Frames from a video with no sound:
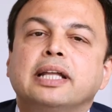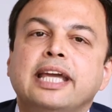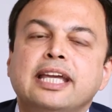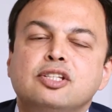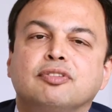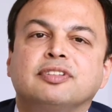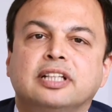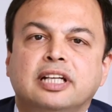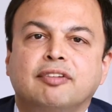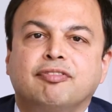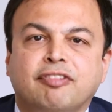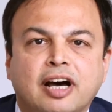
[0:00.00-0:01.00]
By the age of
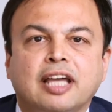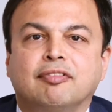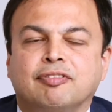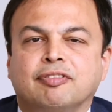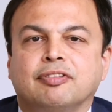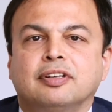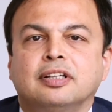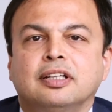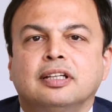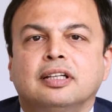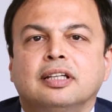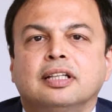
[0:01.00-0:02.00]

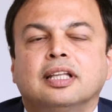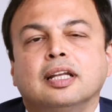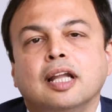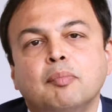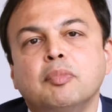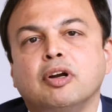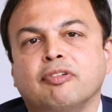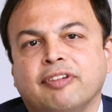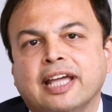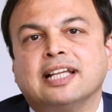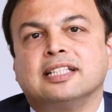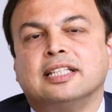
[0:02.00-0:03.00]
35, the number
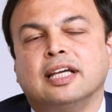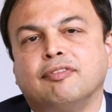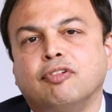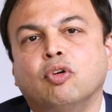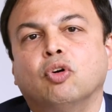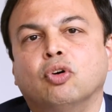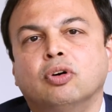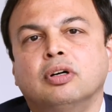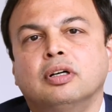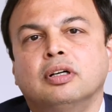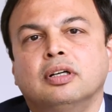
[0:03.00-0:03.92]
of eggs therefore